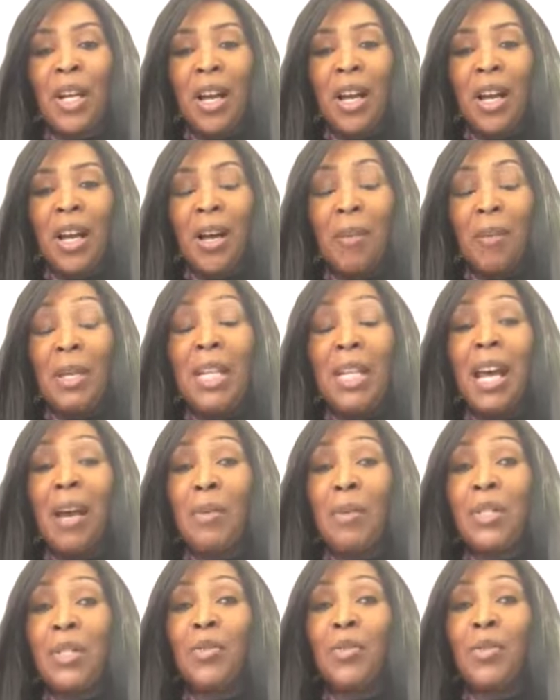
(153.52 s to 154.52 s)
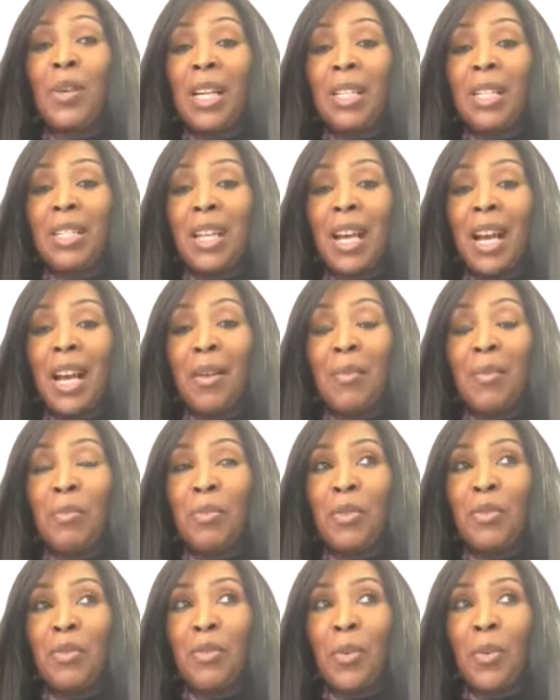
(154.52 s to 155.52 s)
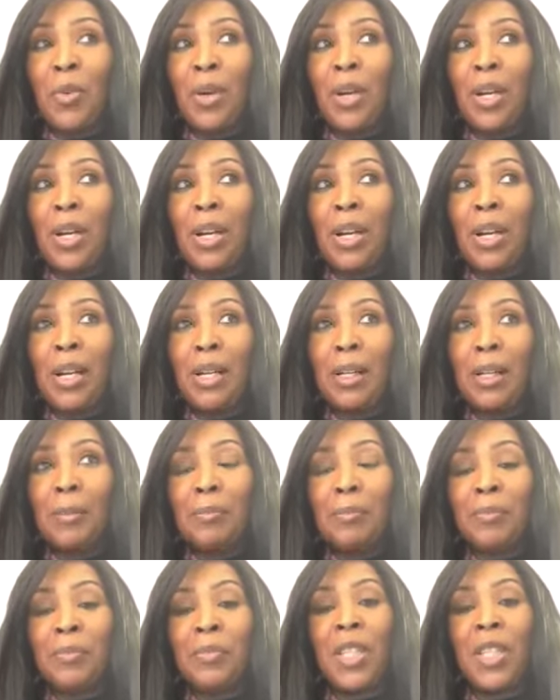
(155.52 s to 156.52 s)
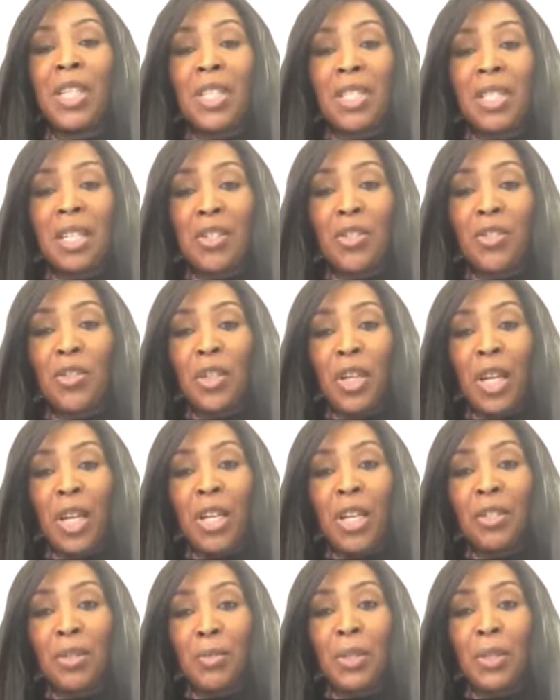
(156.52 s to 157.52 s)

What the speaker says: and that was around the time before the sticks changed.